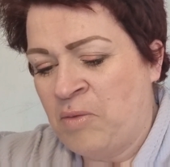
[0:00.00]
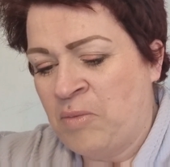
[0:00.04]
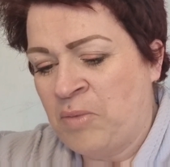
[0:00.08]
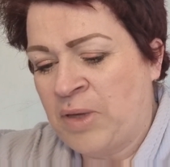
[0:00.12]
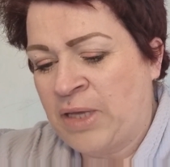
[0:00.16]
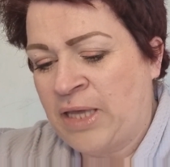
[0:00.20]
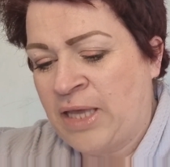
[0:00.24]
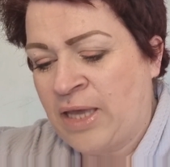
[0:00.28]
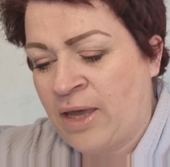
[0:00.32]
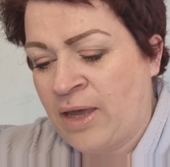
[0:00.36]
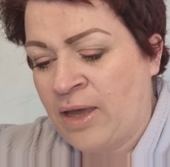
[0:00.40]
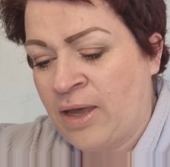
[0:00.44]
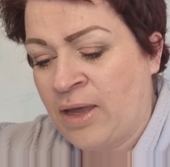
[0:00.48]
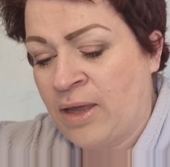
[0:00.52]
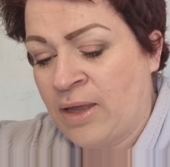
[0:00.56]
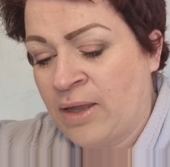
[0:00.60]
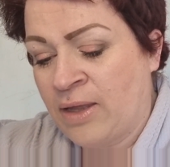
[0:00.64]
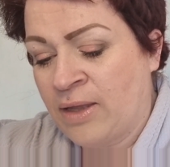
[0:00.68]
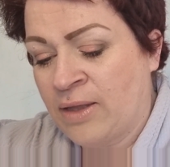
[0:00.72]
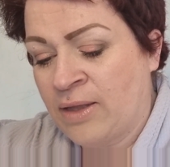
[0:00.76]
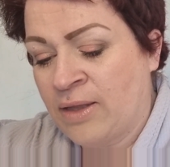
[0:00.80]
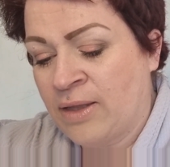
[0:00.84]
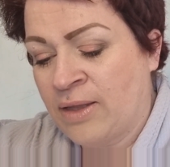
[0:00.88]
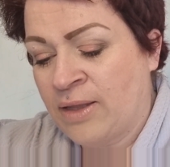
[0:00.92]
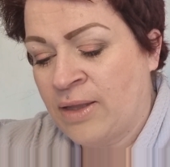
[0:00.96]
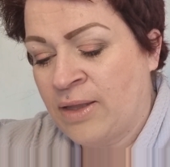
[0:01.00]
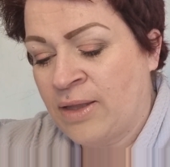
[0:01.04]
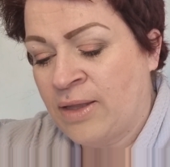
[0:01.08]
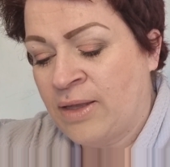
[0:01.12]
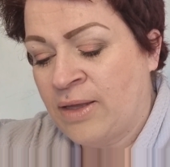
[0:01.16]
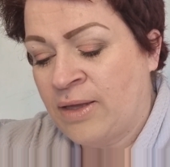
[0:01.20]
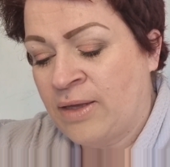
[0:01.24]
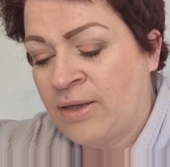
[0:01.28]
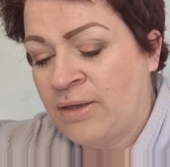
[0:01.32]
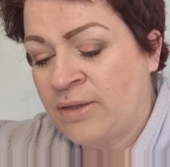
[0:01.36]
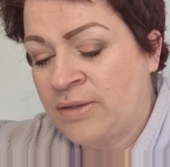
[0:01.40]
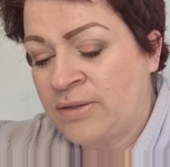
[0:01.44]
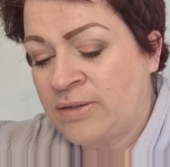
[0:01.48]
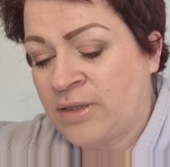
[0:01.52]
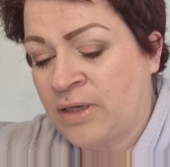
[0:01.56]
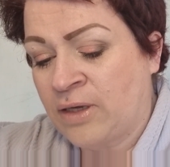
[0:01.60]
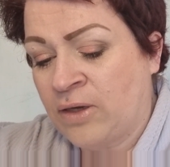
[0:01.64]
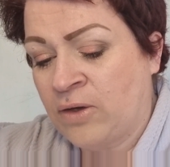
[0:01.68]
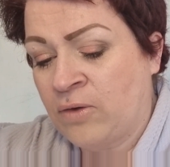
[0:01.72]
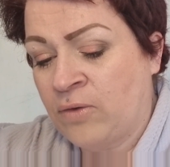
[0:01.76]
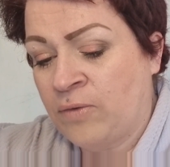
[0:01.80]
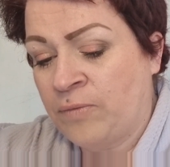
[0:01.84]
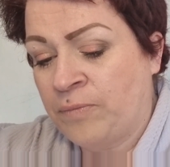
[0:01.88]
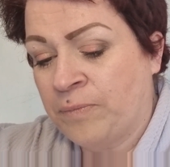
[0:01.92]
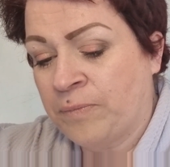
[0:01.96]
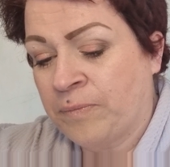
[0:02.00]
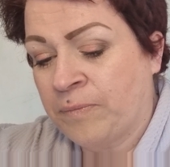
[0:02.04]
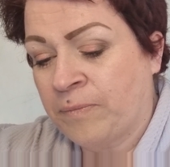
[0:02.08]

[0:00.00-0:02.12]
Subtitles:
But yeah, so